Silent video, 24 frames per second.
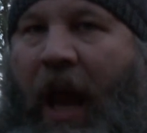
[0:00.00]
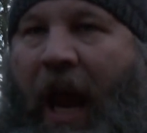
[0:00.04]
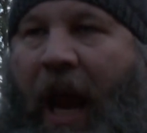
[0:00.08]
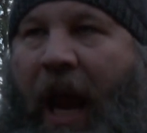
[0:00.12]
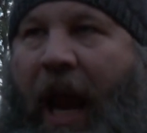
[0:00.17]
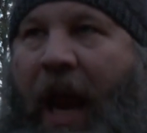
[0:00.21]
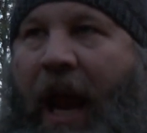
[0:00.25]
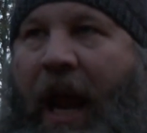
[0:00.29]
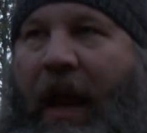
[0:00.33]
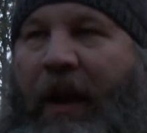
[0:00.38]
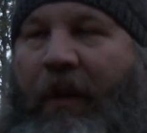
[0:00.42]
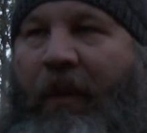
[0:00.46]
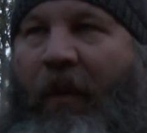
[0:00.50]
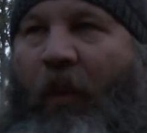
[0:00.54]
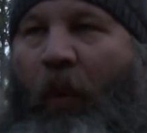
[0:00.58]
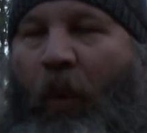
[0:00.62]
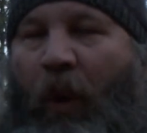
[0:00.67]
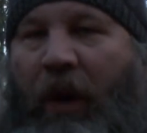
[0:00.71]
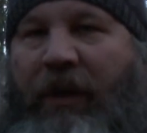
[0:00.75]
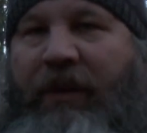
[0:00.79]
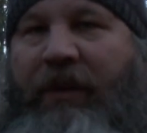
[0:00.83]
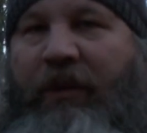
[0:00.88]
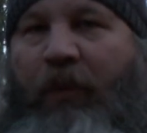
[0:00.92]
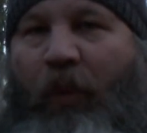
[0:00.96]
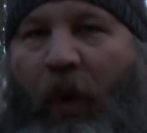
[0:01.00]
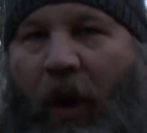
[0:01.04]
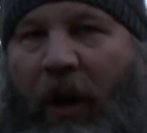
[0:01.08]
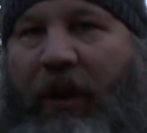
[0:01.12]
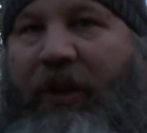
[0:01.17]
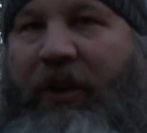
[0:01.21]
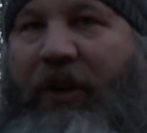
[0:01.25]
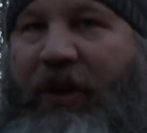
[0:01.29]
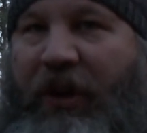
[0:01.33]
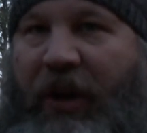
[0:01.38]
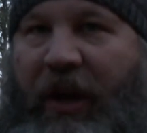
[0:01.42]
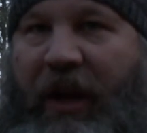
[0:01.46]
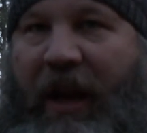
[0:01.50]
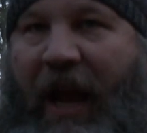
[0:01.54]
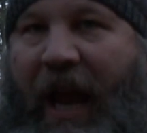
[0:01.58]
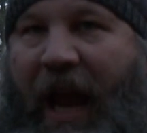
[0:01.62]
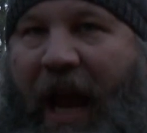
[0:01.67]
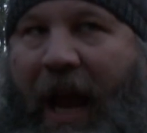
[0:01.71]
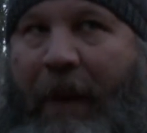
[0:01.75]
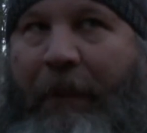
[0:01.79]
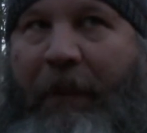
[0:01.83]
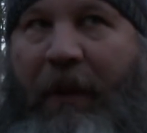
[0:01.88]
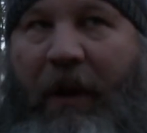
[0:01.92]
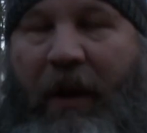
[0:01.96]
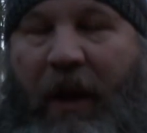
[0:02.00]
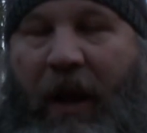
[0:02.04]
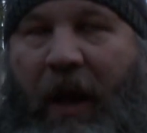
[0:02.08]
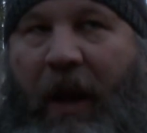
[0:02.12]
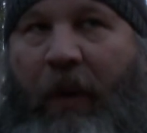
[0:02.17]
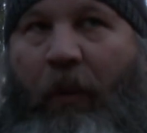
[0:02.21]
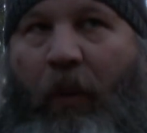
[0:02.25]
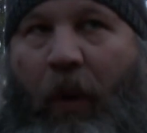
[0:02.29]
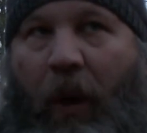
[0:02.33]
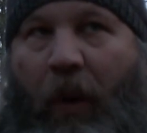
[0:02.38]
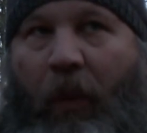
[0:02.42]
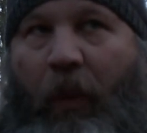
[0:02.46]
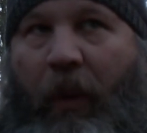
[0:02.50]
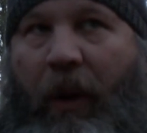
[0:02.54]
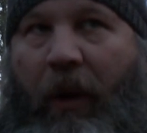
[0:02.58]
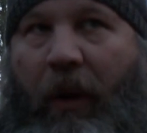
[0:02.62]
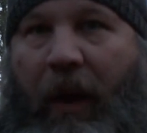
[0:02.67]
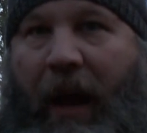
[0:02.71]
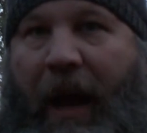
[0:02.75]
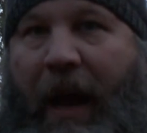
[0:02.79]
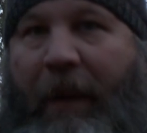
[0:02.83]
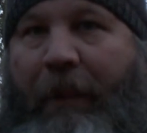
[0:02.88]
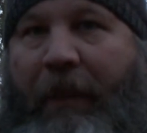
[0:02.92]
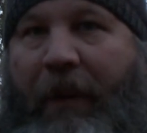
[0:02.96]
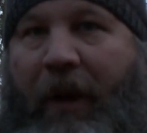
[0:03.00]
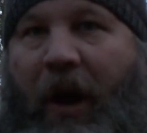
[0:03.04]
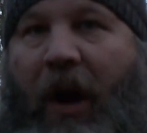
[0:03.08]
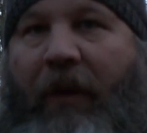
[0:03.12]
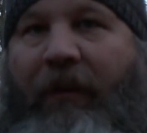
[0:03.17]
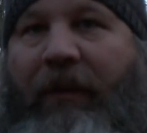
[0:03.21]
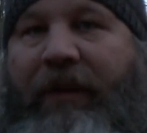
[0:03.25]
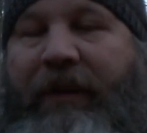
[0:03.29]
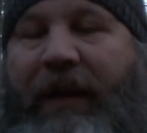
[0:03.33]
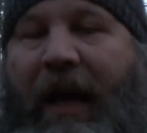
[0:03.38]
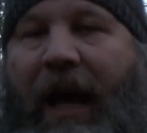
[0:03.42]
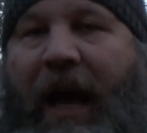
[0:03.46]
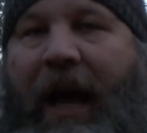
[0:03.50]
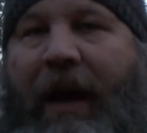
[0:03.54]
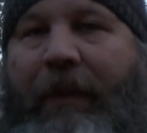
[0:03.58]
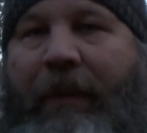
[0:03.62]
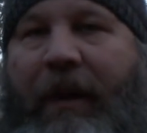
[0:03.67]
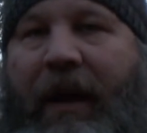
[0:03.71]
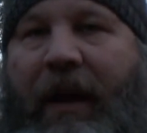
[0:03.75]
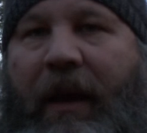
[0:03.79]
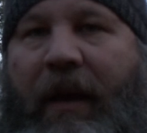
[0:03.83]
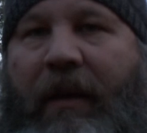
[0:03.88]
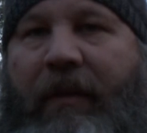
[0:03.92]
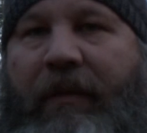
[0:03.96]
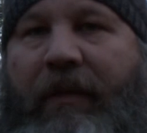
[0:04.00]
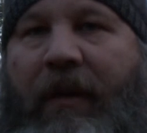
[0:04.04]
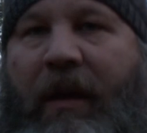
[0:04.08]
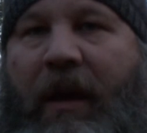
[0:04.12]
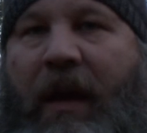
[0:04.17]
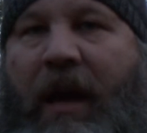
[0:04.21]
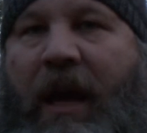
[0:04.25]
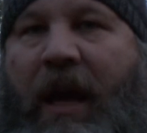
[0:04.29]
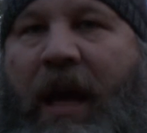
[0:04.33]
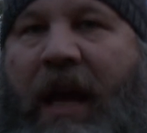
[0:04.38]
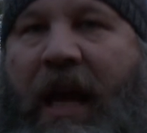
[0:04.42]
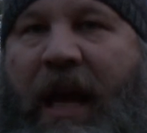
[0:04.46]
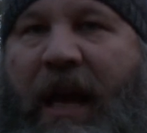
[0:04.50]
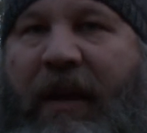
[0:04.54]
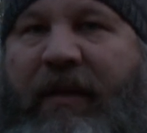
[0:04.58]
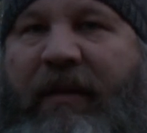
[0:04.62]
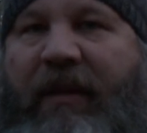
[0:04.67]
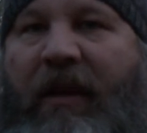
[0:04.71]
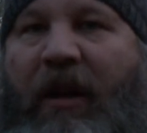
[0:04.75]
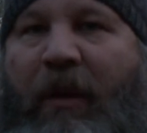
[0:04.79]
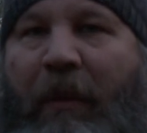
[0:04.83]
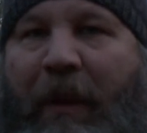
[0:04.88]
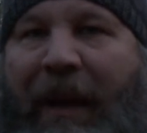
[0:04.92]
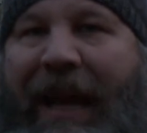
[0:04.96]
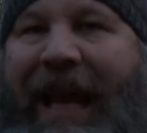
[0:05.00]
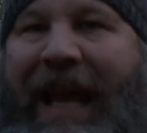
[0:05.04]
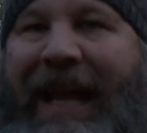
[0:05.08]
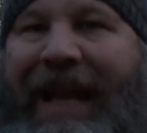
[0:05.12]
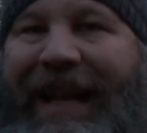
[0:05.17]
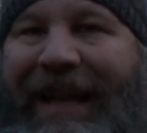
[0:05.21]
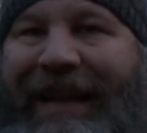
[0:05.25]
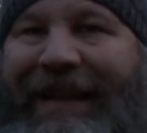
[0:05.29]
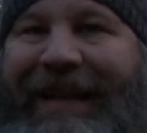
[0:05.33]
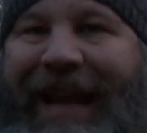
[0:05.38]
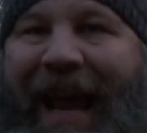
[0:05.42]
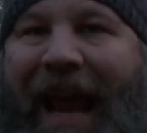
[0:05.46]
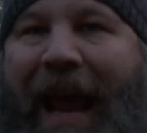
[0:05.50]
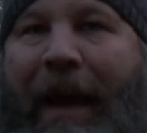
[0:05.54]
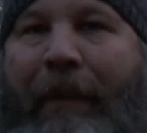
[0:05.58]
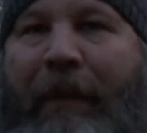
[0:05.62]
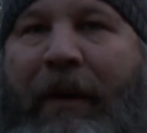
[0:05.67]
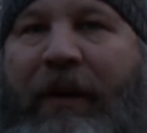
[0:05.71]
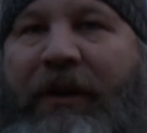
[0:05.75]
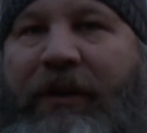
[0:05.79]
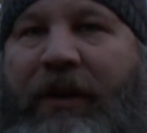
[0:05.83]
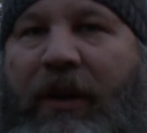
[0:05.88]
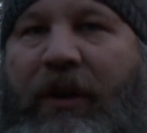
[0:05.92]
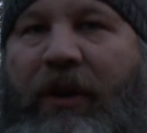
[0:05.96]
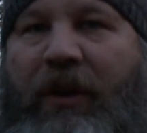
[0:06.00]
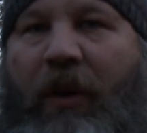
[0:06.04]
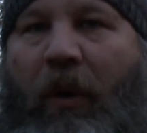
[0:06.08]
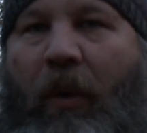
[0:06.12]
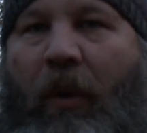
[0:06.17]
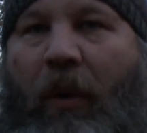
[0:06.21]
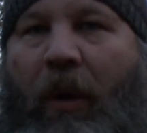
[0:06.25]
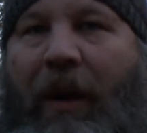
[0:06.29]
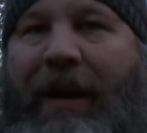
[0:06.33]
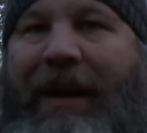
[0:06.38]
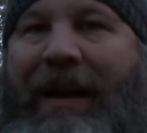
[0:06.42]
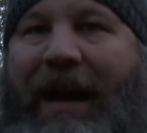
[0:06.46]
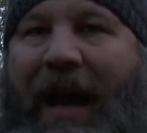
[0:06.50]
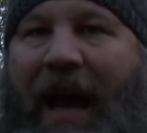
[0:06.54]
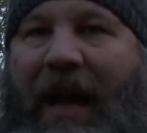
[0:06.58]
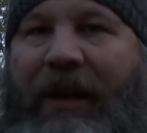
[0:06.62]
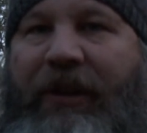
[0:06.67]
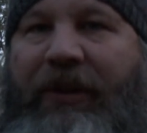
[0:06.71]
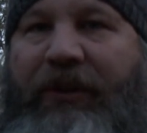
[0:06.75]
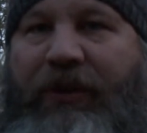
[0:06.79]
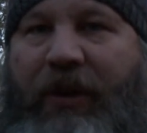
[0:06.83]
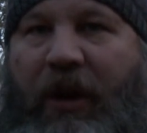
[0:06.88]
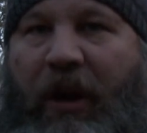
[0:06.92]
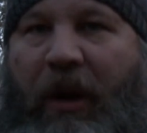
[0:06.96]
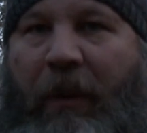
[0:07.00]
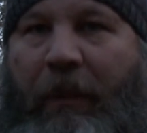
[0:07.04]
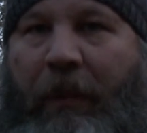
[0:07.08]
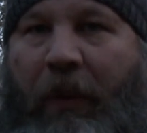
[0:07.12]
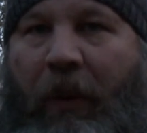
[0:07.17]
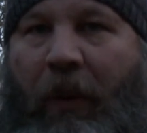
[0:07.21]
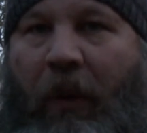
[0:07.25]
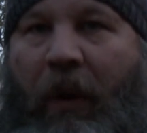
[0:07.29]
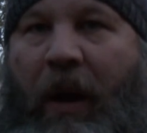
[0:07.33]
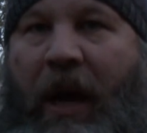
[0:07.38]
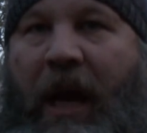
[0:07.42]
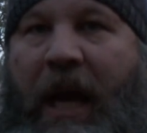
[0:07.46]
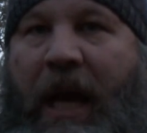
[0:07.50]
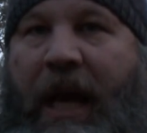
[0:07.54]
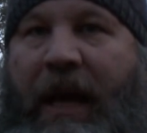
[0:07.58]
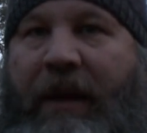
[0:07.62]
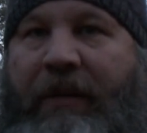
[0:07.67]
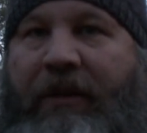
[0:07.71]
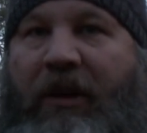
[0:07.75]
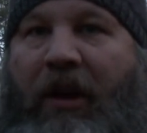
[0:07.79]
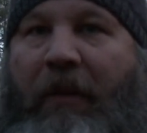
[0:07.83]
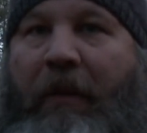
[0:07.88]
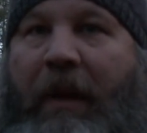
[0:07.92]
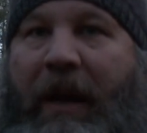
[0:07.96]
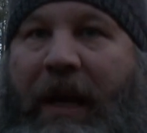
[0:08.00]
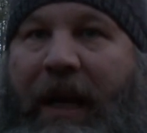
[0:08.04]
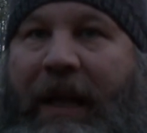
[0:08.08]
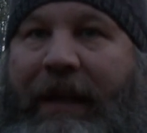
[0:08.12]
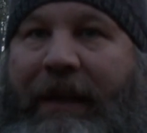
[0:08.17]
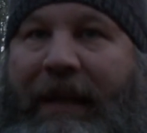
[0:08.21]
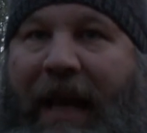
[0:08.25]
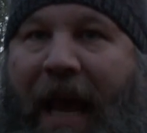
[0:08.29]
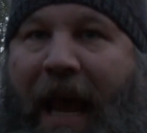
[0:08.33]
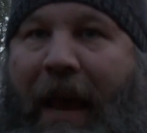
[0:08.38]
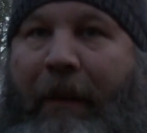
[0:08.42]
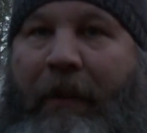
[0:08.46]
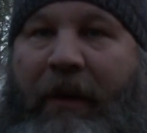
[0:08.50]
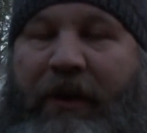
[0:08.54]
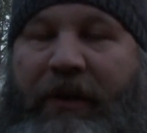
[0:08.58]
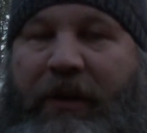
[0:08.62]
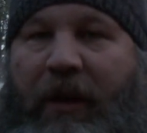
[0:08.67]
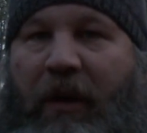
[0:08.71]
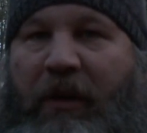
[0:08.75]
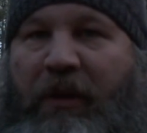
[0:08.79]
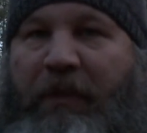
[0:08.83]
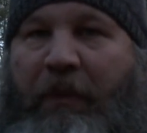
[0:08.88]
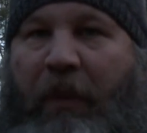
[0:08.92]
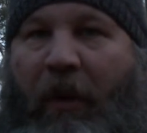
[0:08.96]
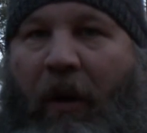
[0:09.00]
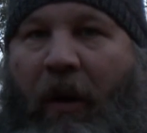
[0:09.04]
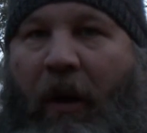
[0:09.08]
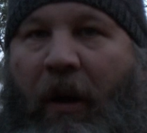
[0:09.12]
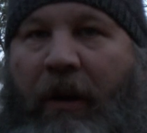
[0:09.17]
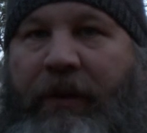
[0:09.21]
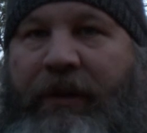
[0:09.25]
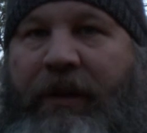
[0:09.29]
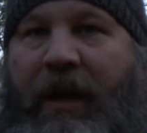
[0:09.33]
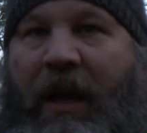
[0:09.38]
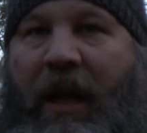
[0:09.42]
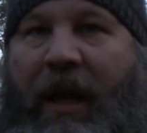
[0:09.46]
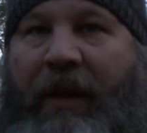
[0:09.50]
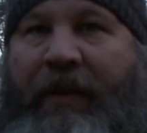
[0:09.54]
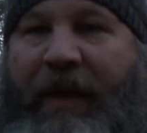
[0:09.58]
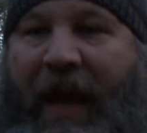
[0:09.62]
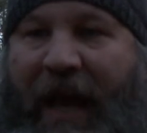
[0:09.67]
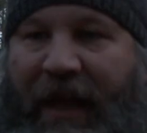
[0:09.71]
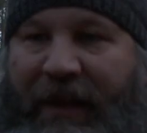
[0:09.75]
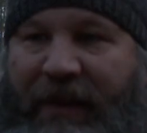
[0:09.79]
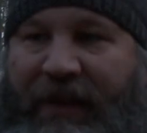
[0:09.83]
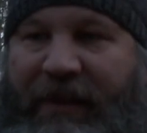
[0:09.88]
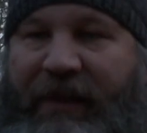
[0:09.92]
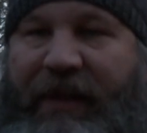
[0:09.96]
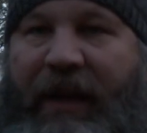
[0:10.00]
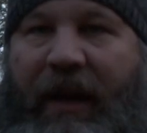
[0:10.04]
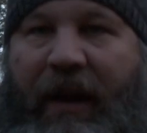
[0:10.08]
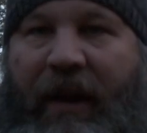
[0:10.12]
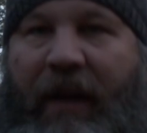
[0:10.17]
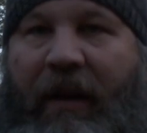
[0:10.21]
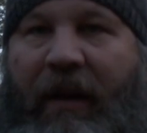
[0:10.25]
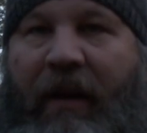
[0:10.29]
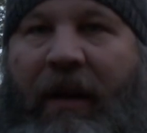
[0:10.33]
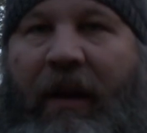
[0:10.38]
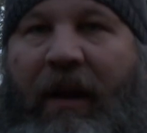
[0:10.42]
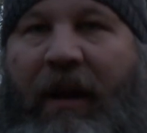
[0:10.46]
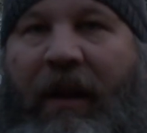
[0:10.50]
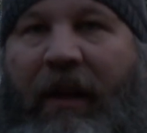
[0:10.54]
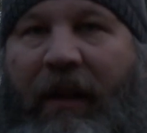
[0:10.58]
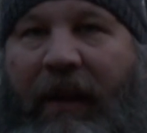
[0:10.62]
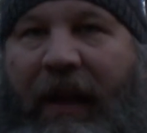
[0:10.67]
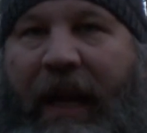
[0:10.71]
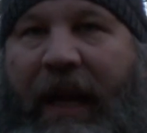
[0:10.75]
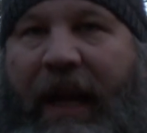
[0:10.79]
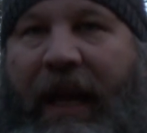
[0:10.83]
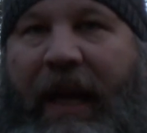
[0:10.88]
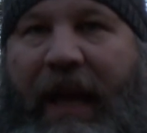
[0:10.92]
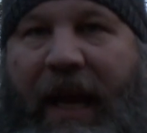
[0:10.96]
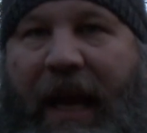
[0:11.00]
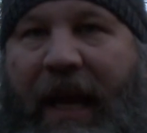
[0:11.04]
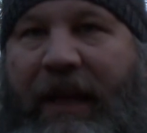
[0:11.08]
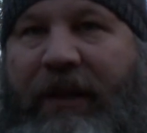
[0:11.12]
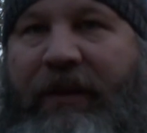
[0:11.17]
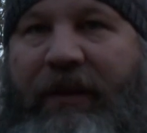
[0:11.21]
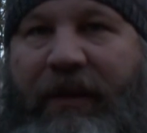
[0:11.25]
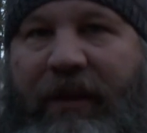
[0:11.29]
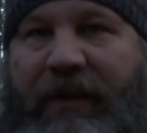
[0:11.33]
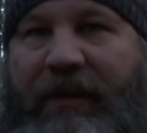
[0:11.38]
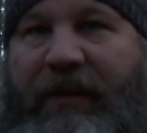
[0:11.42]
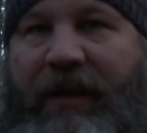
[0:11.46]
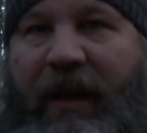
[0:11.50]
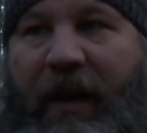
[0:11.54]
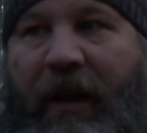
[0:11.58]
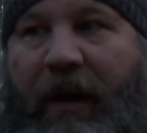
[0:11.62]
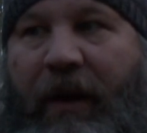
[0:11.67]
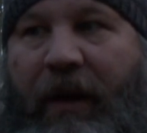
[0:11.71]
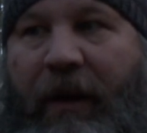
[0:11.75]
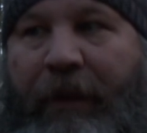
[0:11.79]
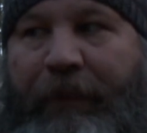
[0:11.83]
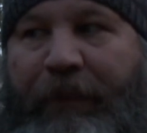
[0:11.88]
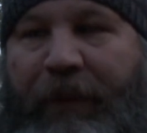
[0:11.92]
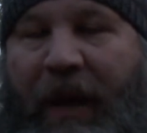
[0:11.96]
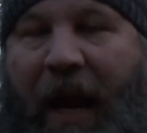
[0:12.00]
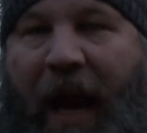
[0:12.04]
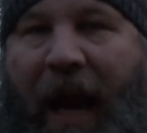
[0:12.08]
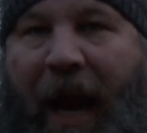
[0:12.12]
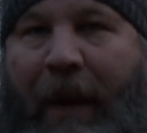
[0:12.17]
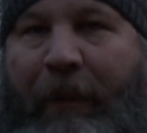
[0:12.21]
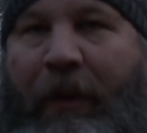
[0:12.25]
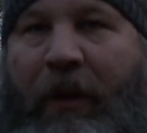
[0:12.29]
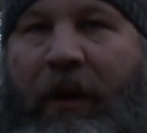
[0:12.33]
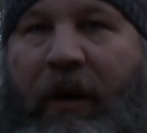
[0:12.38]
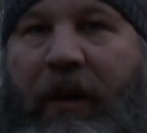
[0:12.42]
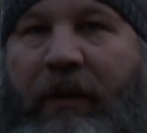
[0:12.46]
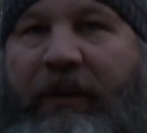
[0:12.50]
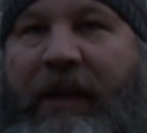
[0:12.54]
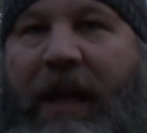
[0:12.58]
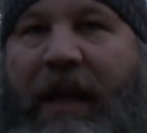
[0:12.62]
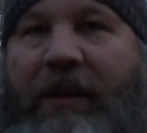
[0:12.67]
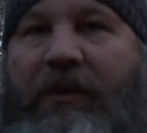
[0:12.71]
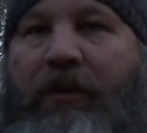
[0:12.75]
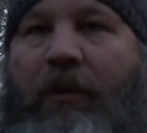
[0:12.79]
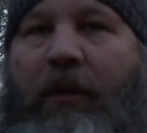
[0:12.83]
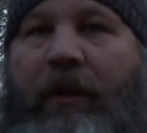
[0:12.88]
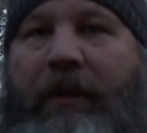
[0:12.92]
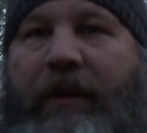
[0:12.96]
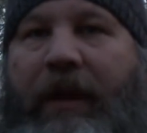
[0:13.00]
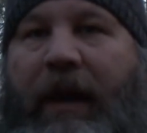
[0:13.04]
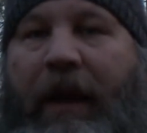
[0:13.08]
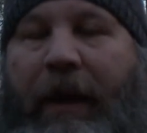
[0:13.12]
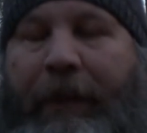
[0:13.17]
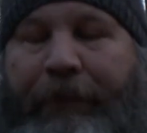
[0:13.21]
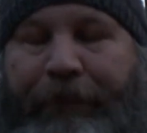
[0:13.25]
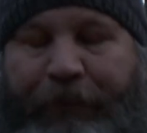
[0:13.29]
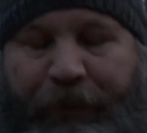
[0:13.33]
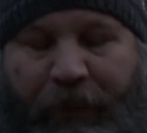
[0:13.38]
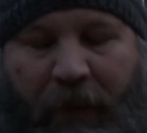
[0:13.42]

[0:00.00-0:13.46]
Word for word: And what's, what could happen and what will happen over time is it's going to begin to damage your nice trigger pull. It's going to be to damage those parts, that sear, leading edge of the sear, the hammer hooks, that sort of thing.